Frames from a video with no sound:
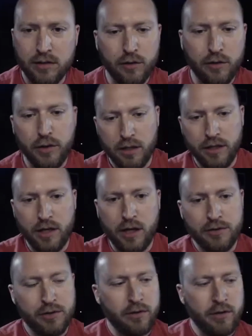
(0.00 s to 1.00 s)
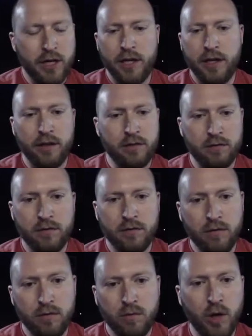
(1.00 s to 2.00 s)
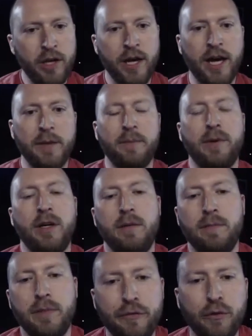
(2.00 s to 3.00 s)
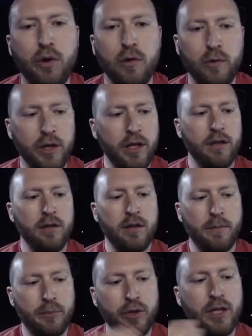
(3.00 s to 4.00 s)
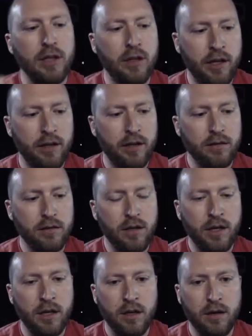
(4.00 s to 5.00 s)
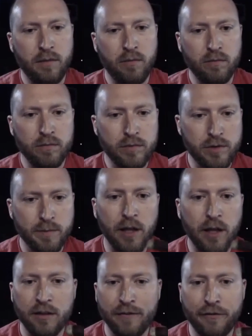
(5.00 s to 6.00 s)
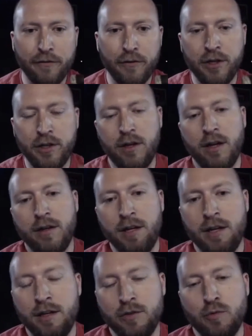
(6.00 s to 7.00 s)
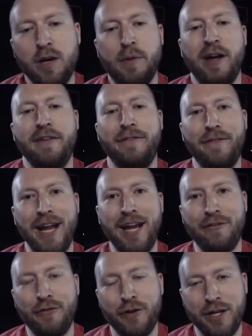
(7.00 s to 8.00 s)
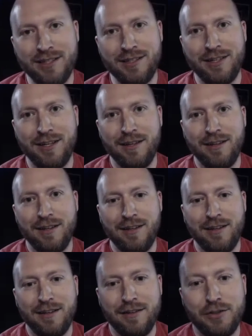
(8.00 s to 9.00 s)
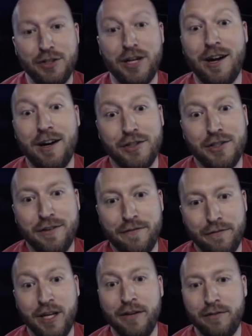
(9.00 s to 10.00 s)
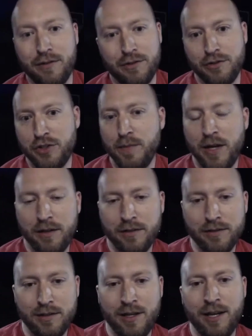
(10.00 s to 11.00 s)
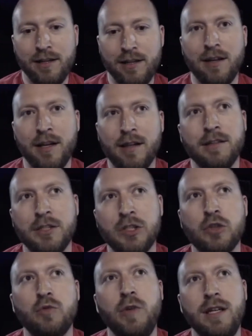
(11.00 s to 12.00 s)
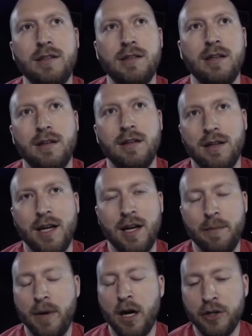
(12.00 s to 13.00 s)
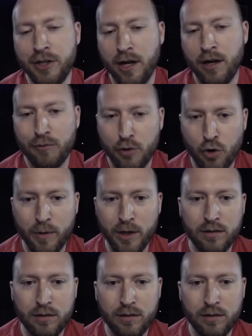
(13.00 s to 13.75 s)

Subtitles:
we lit ours already and whatnot, but before the pre-lit, smelling the foot is one of my favorite cigar flavors or smells, and it's like a sweet kind of barnyard aroma.